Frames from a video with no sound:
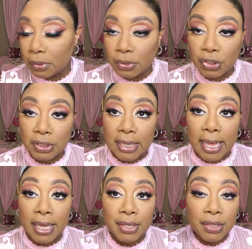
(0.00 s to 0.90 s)
Just
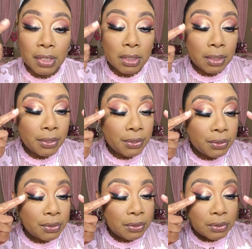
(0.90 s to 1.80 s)
added the
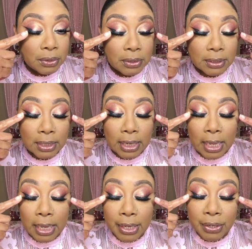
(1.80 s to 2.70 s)
glitter to the
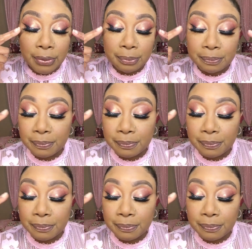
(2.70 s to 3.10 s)
liner.